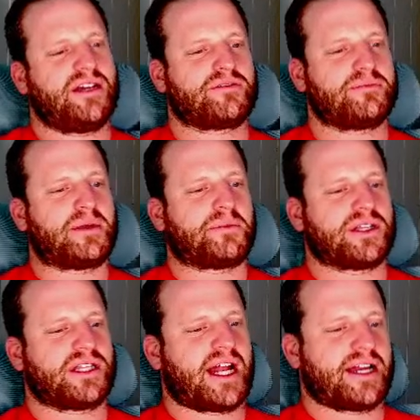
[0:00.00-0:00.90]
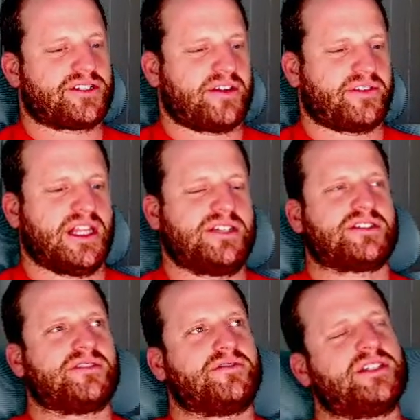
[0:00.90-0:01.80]
of remembering that I actually have a list
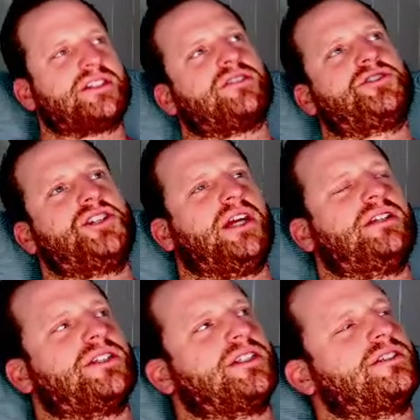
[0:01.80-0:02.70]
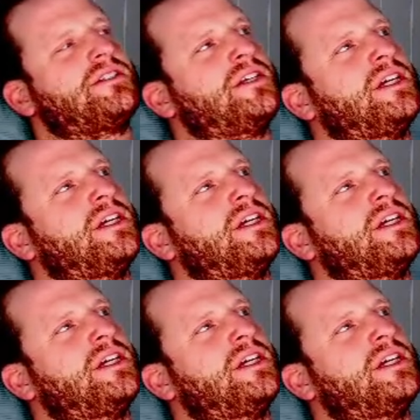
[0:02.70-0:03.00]
of these little changes.